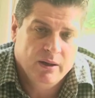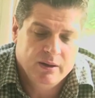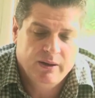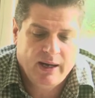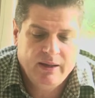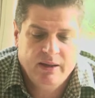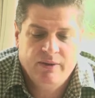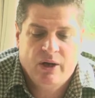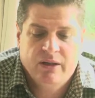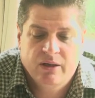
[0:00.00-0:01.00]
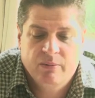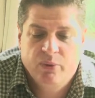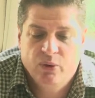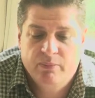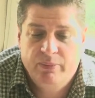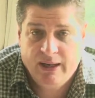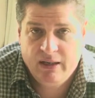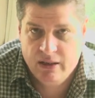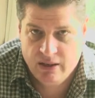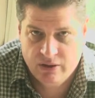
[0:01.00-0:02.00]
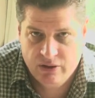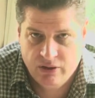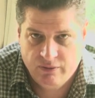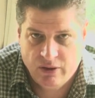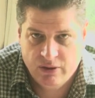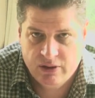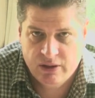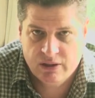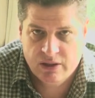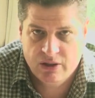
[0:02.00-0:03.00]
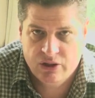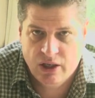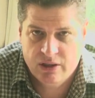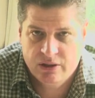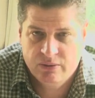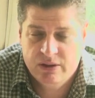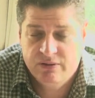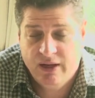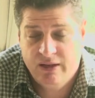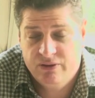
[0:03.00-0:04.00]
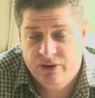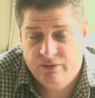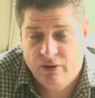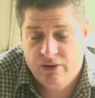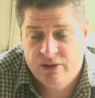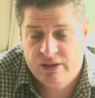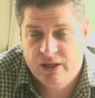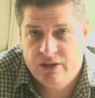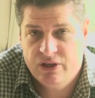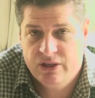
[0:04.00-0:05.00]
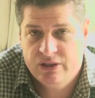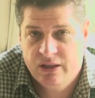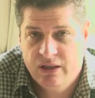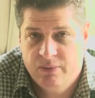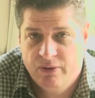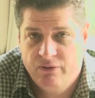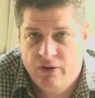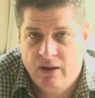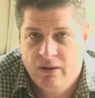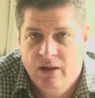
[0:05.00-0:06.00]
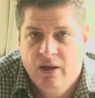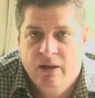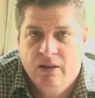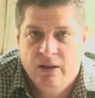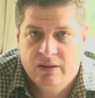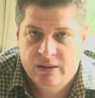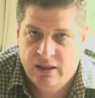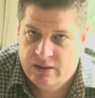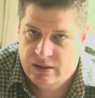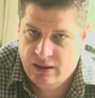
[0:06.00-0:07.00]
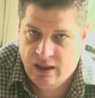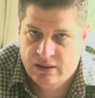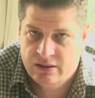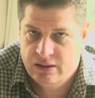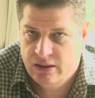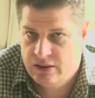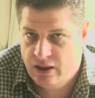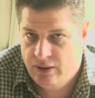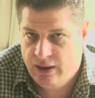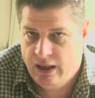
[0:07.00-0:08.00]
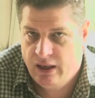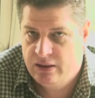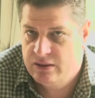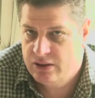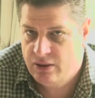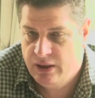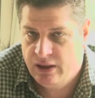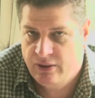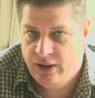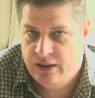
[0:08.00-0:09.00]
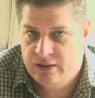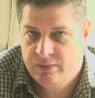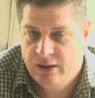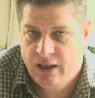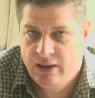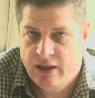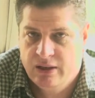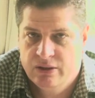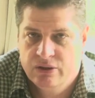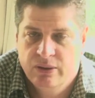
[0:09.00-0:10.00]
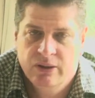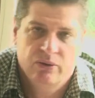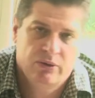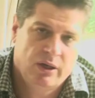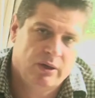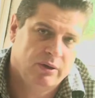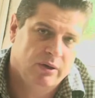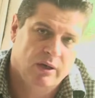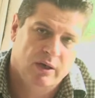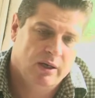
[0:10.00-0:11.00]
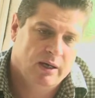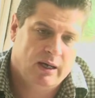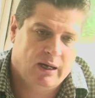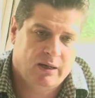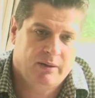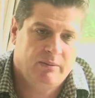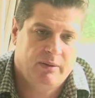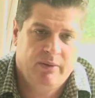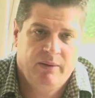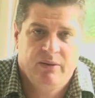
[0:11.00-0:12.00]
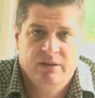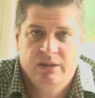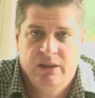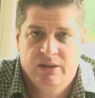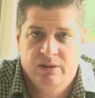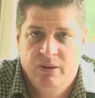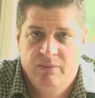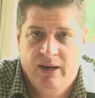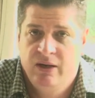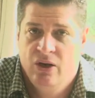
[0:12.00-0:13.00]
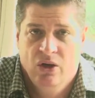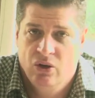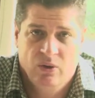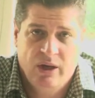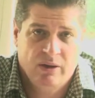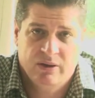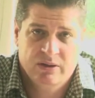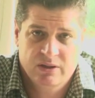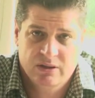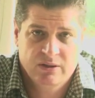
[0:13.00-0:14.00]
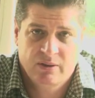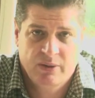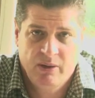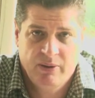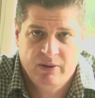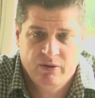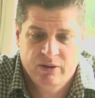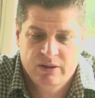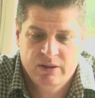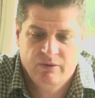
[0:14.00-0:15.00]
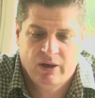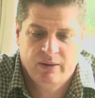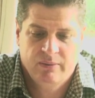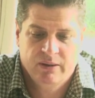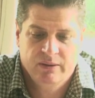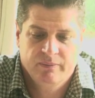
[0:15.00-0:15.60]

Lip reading: They then write a report back to the Voluntary Association, which a voluntary Association keep on file, that says, yes, let's go ahead, so many credits have been allocated to it, or no, amendments needs to be made, or no, this is just not appropriate for this environment,